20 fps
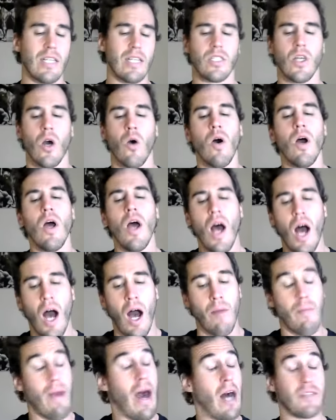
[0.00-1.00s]
So
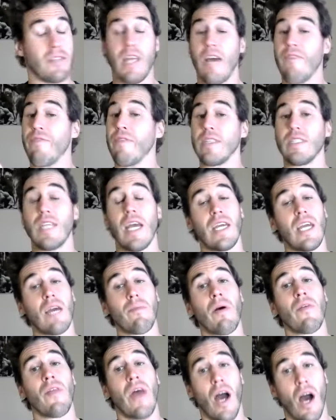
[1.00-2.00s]
I'll definitely take you up
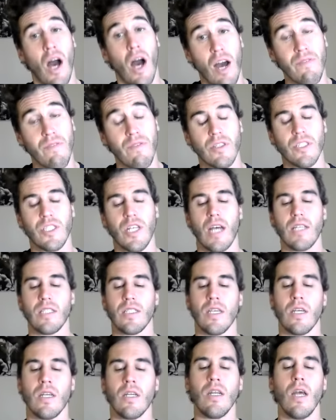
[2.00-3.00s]
on that offer,
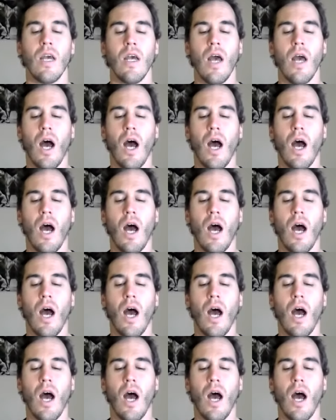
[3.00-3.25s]
Justin.